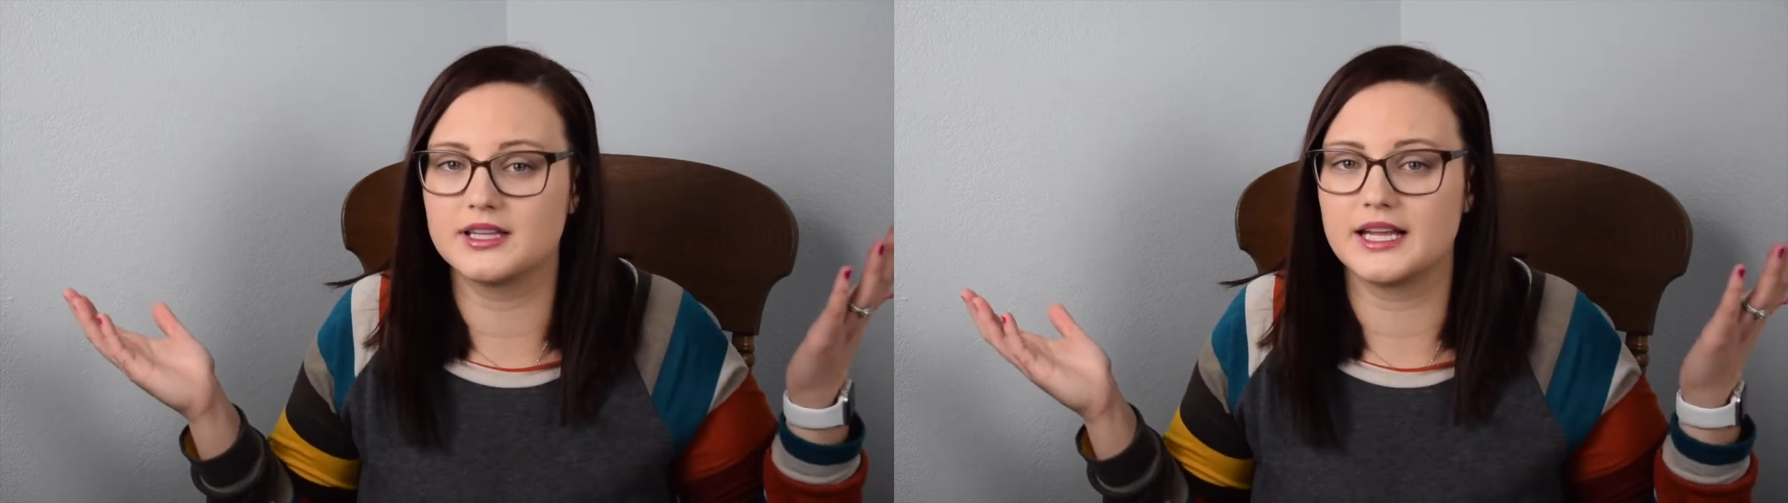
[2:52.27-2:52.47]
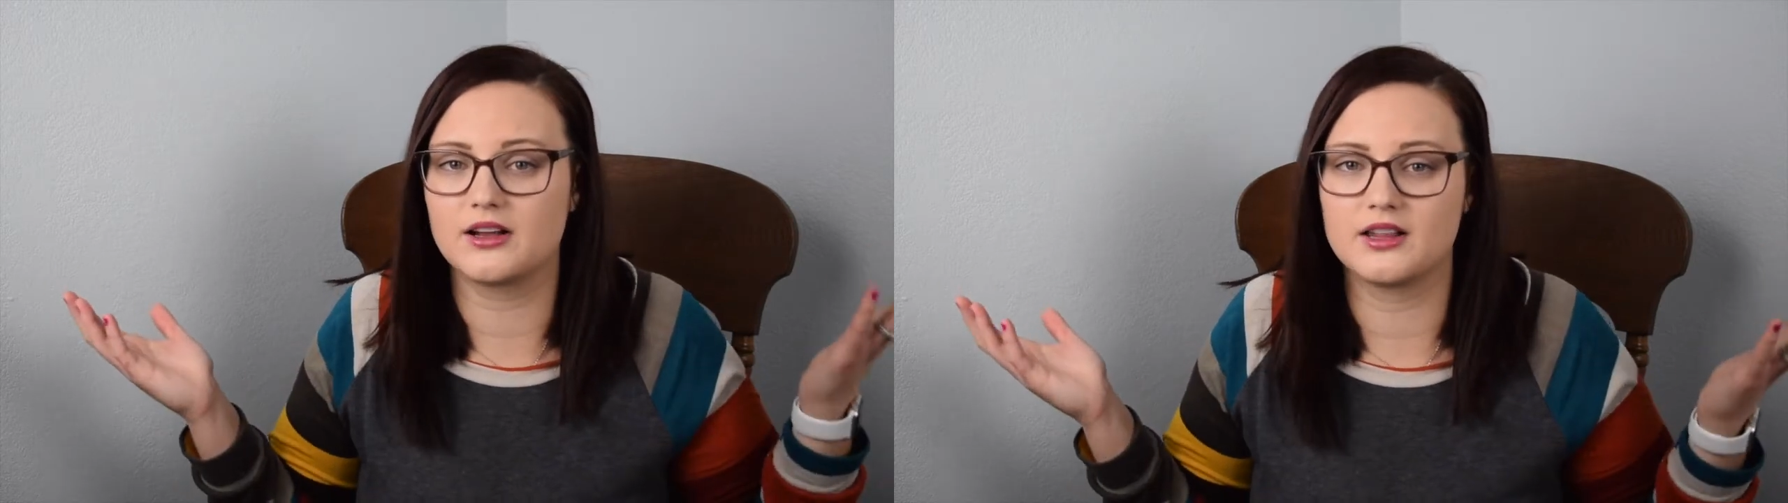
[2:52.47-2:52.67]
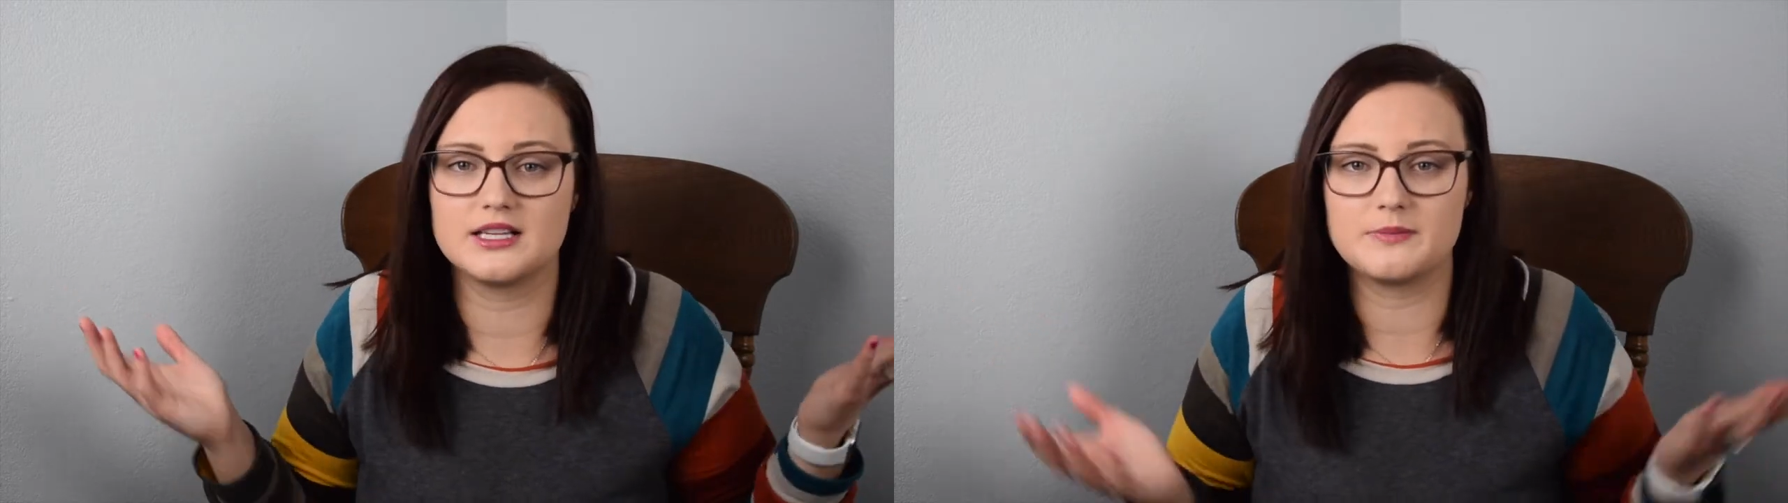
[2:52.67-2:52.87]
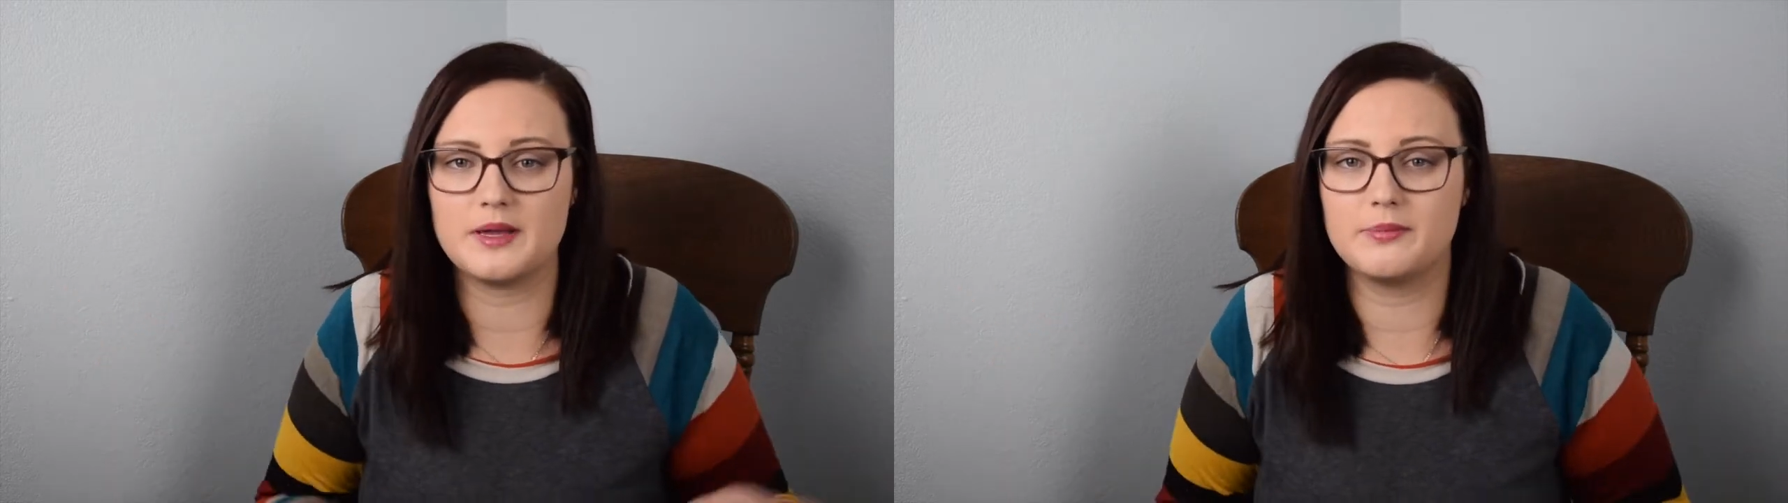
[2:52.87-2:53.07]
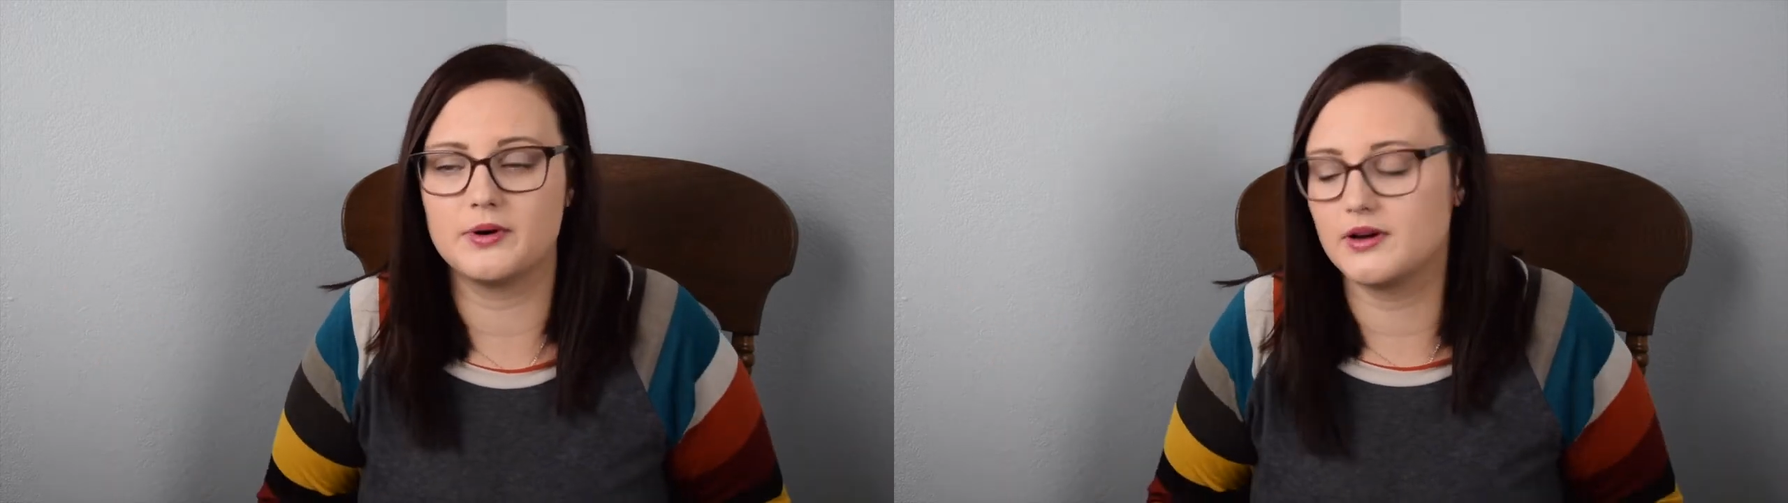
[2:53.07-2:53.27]
Like all these
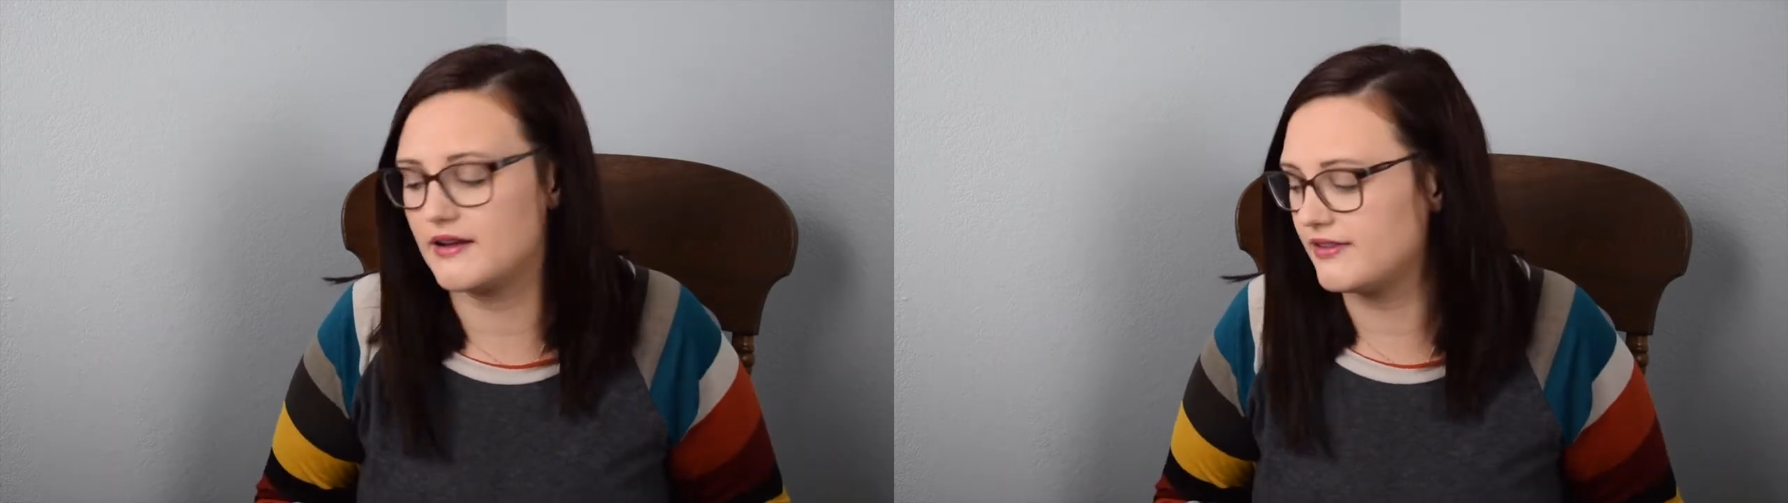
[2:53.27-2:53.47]
people I